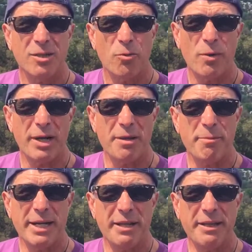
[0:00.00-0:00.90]
one of the
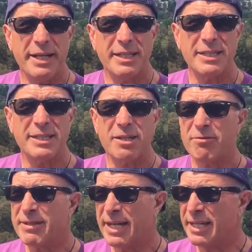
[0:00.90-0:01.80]
many things that
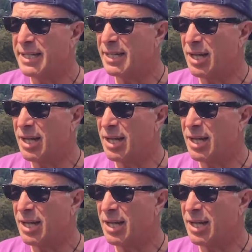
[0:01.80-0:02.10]
I've done